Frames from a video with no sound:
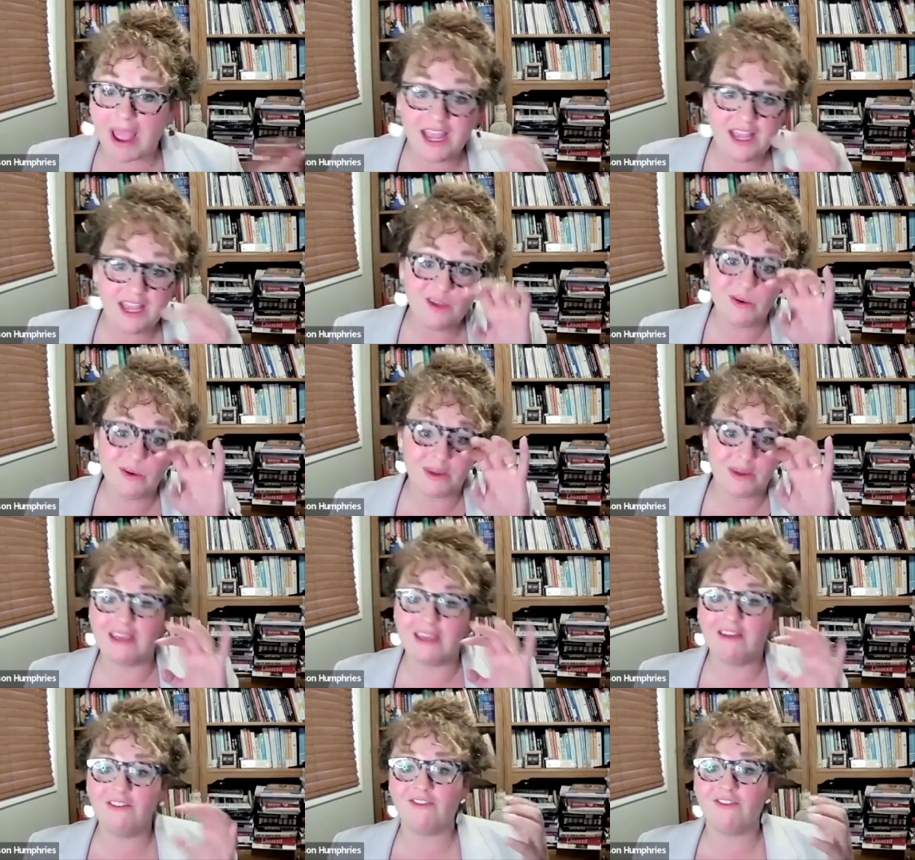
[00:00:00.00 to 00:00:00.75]
you
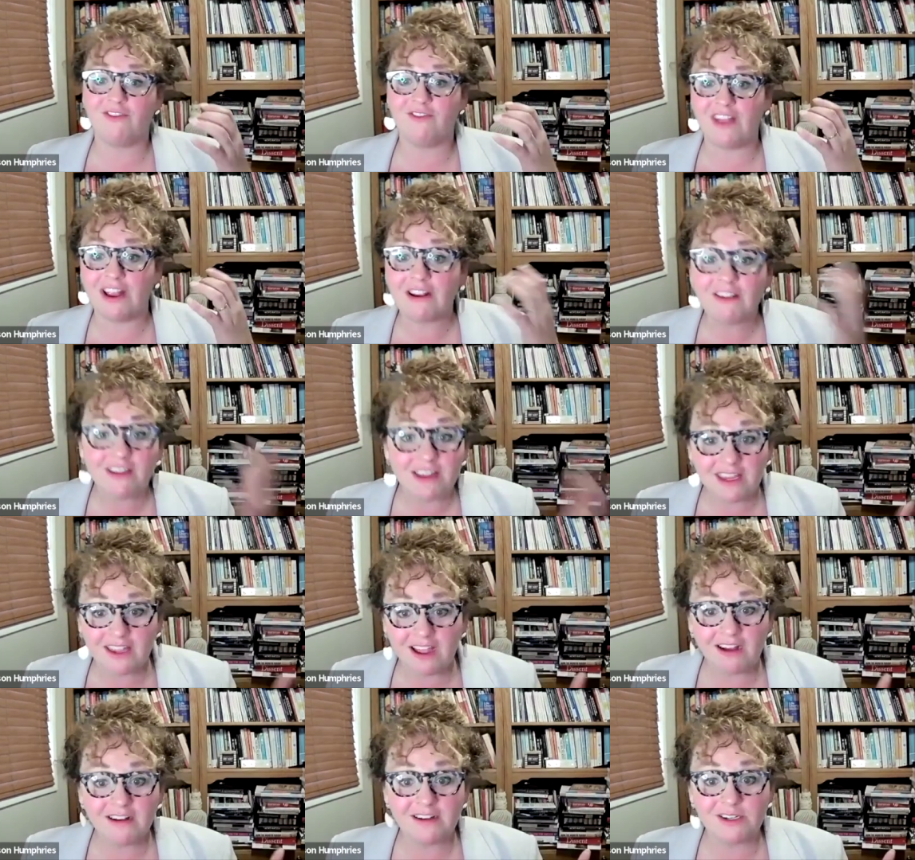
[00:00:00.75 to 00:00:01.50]
give very
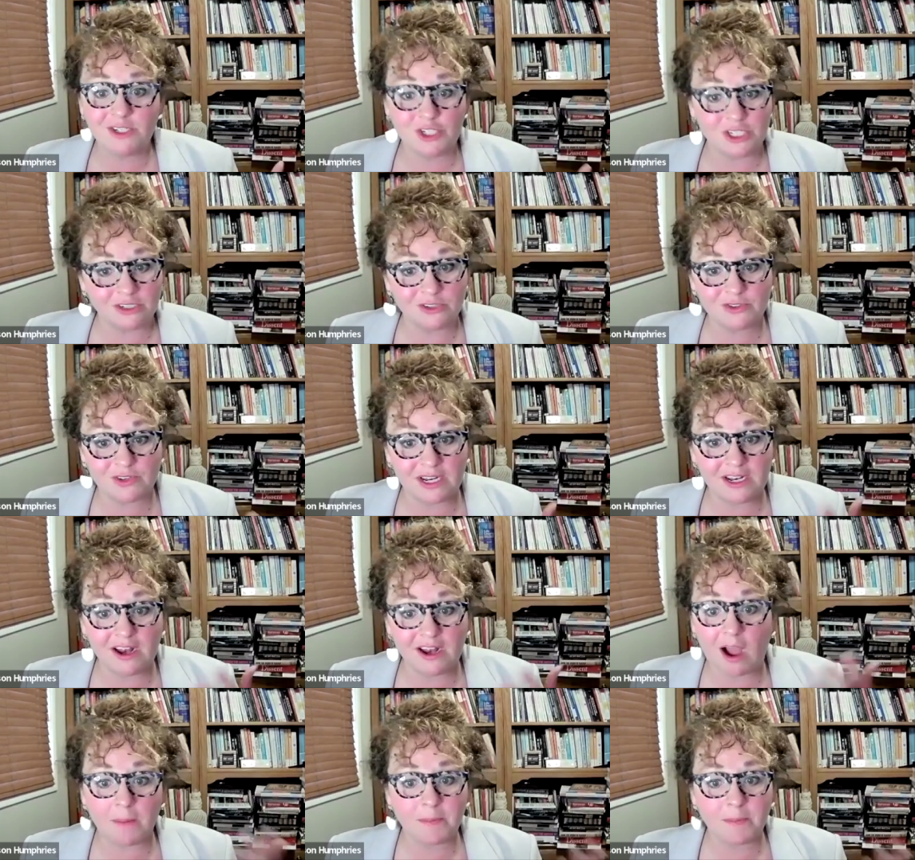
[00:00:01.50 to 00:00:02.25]
young children
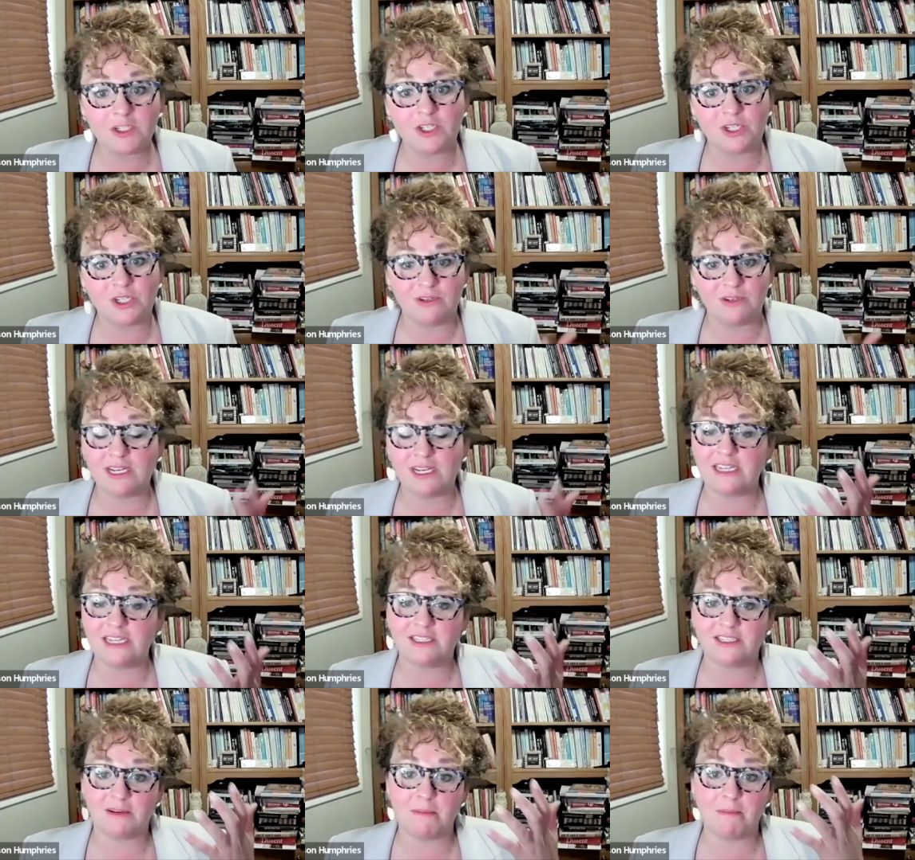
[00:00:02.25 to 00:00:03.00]

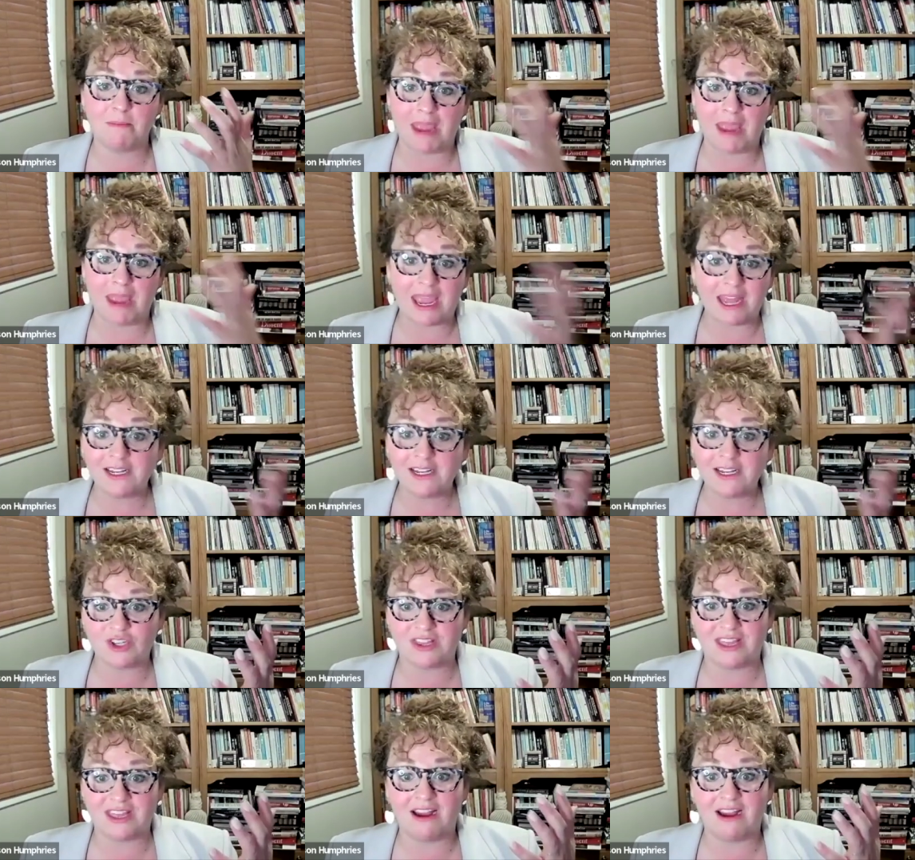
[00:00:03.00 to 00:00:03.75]
opportunities to
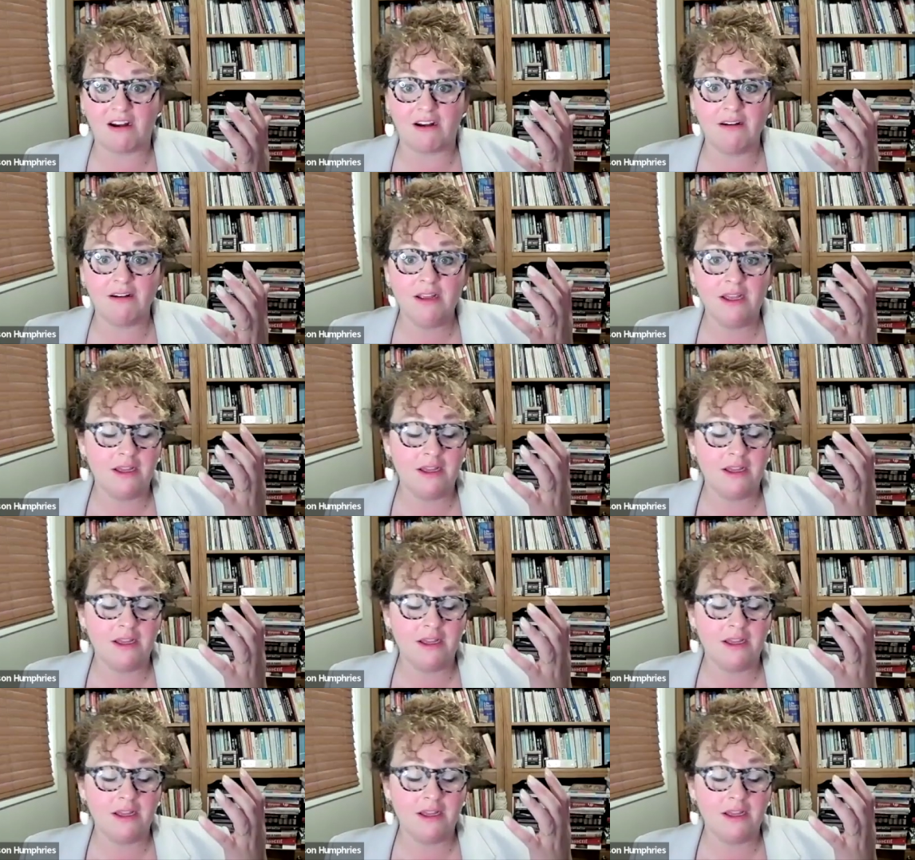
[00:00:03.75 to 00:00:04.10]
manage their